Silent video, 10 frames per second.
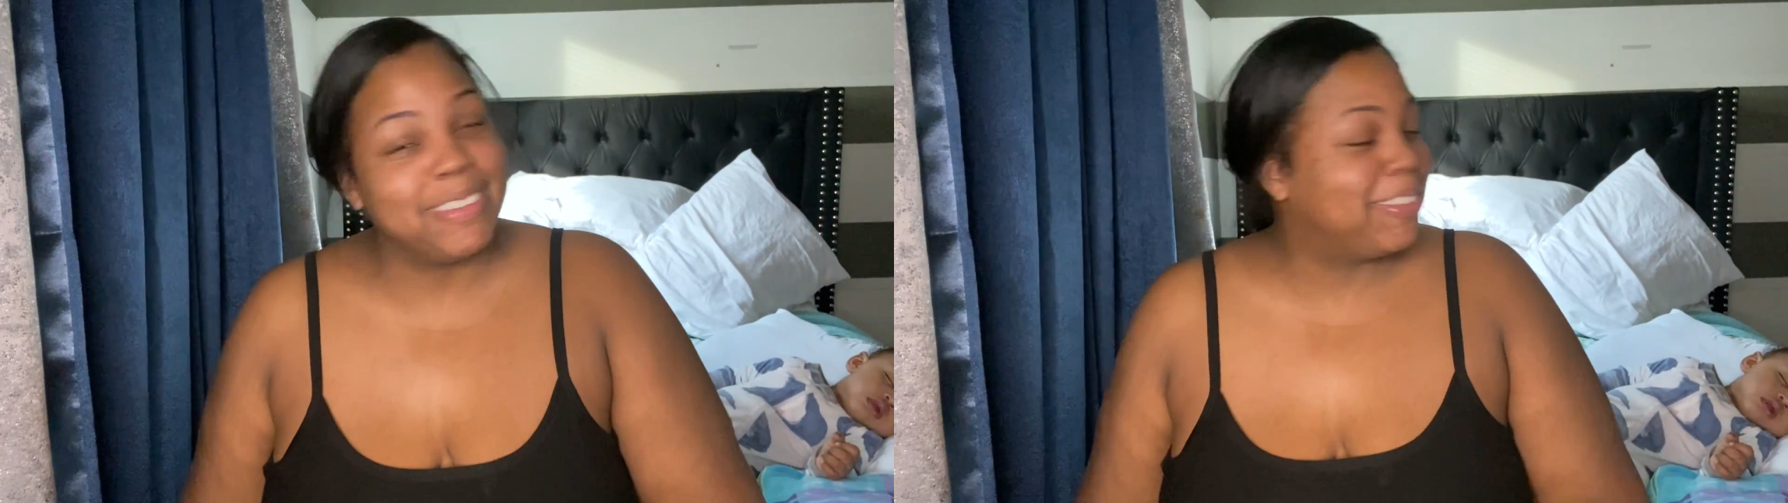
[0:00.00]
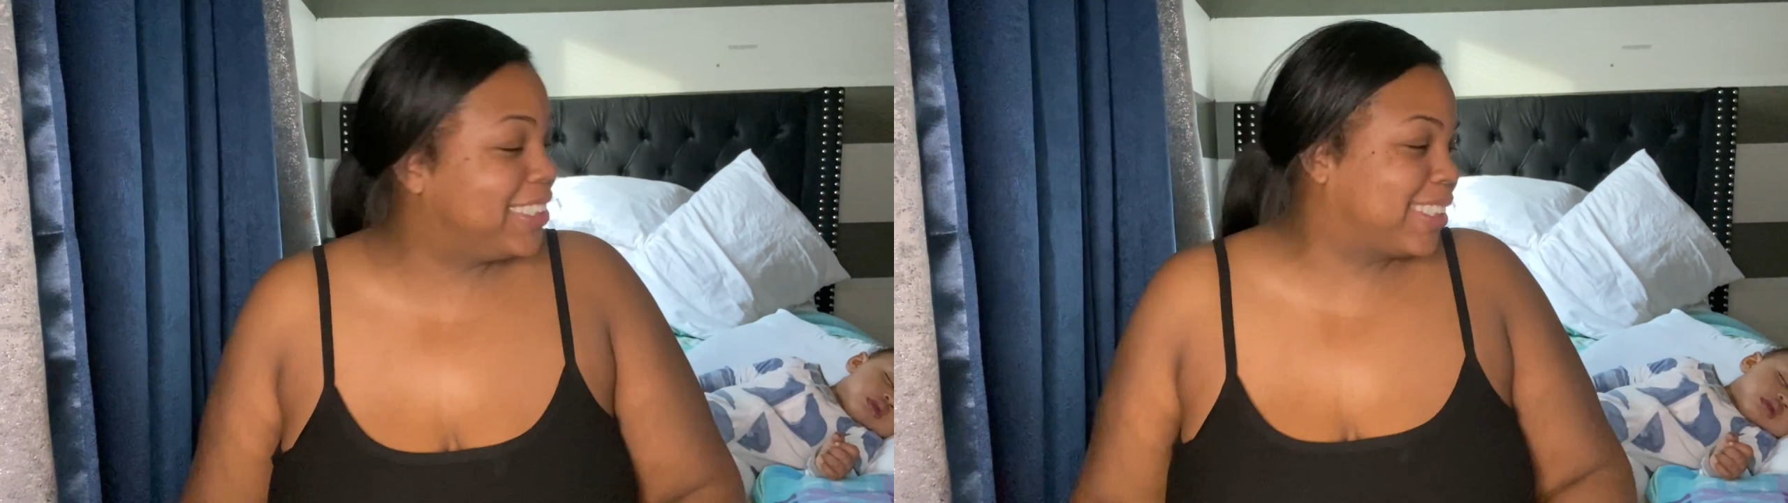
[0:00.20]

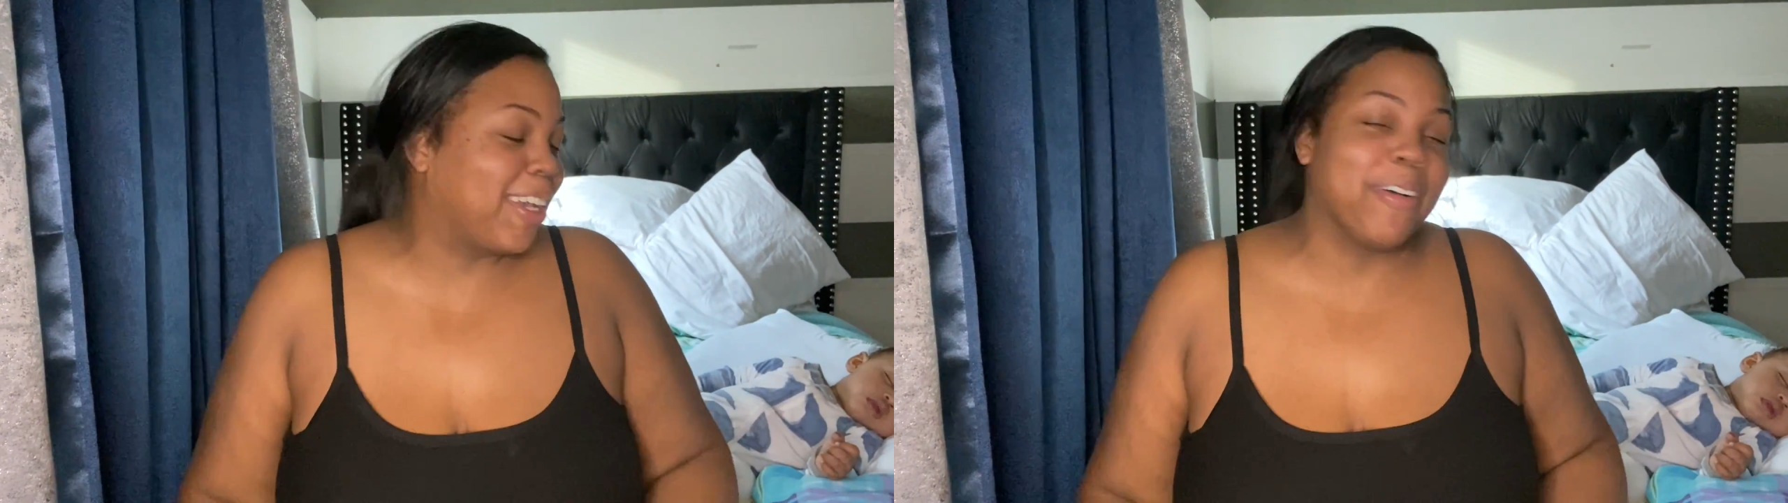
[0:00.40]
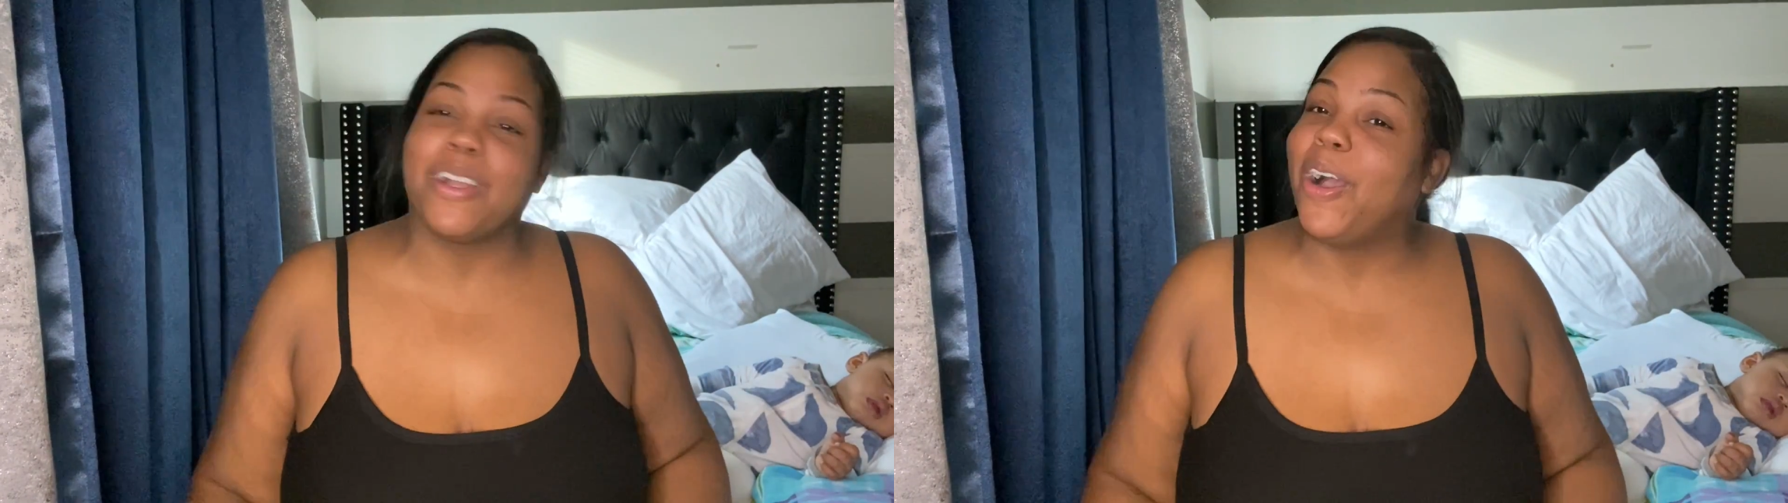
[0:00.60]
What's
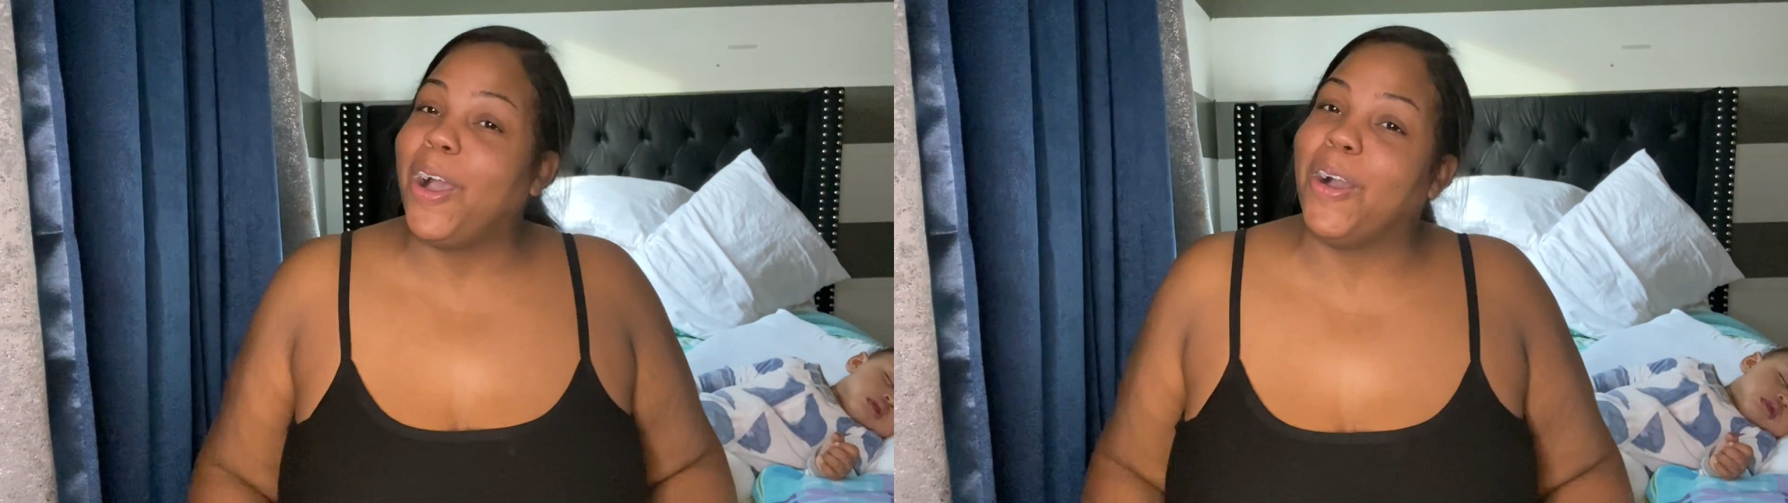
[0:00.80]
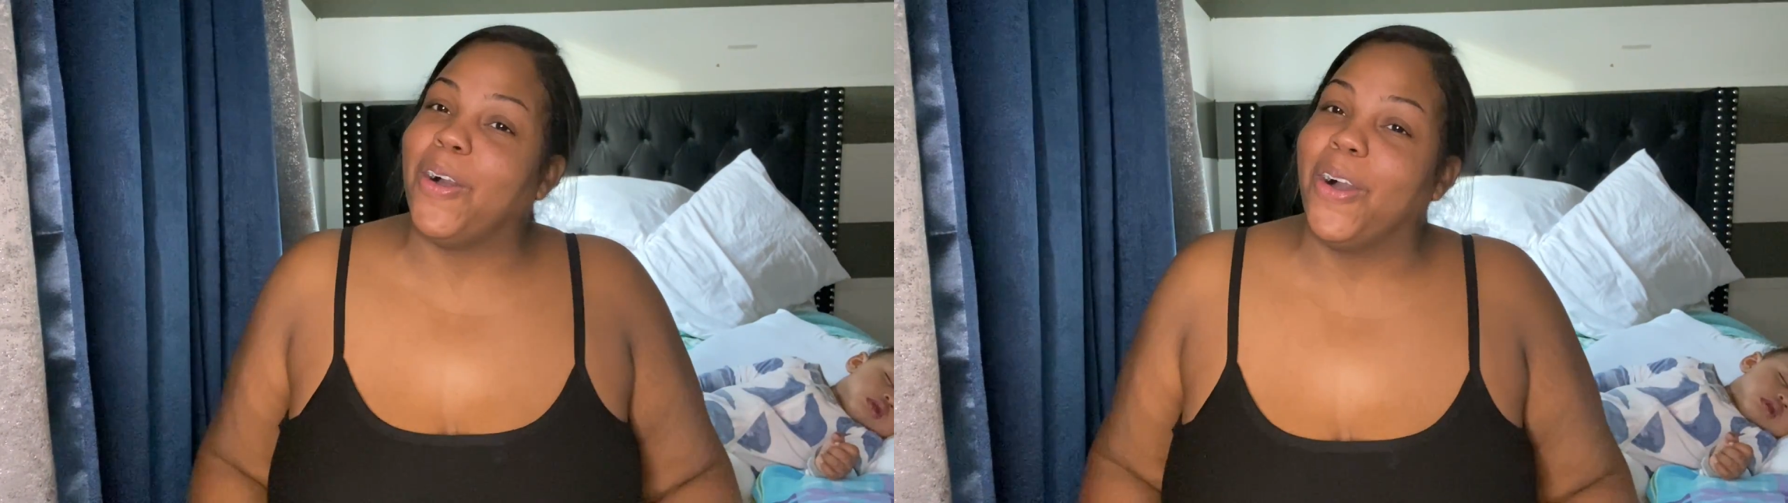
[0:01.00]
going
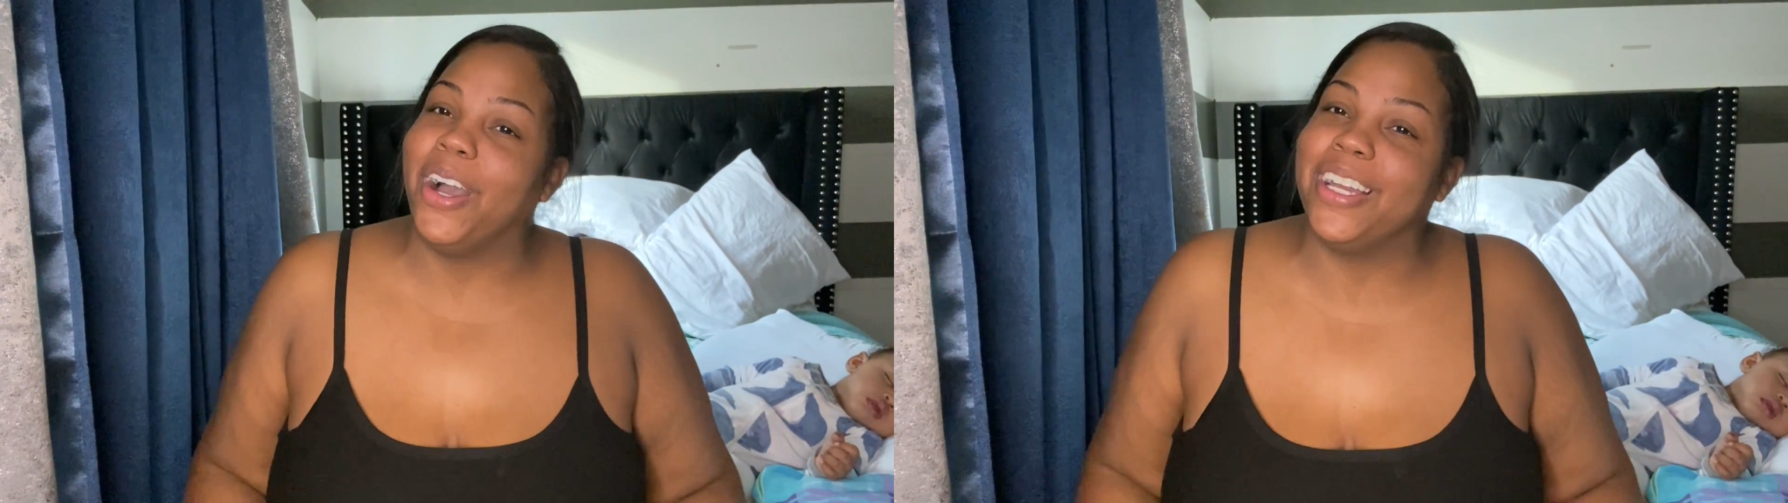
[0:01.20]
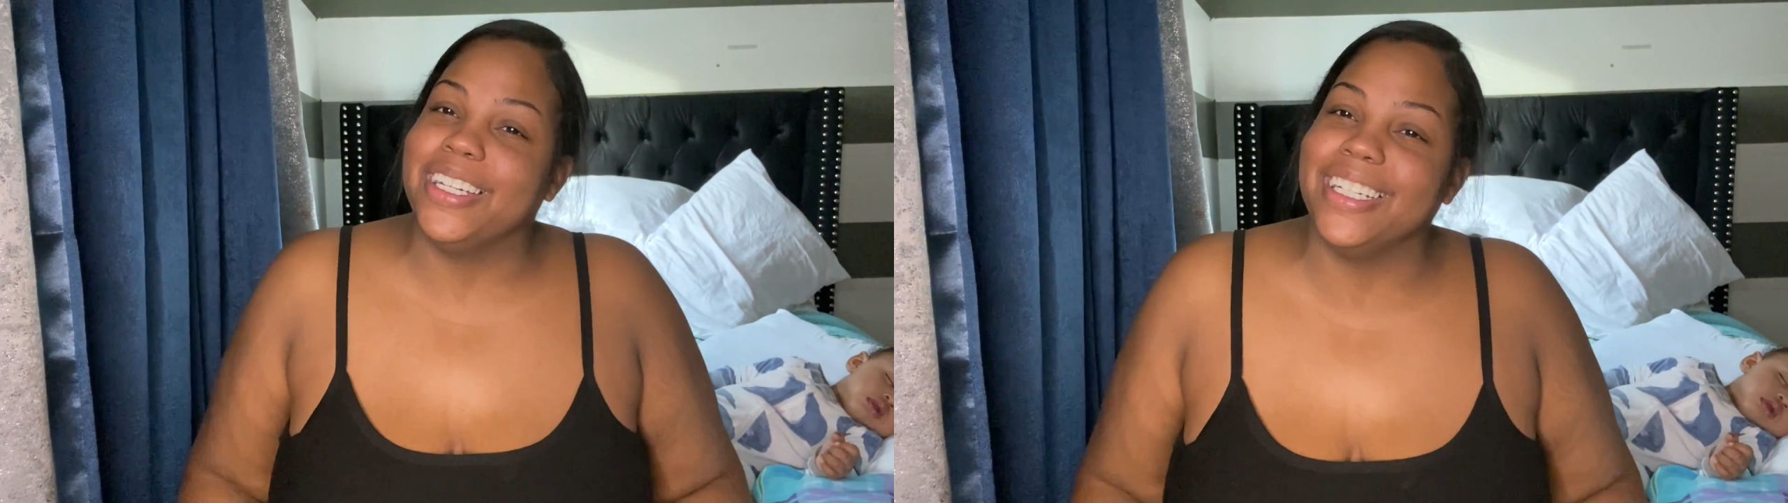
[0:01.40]
on?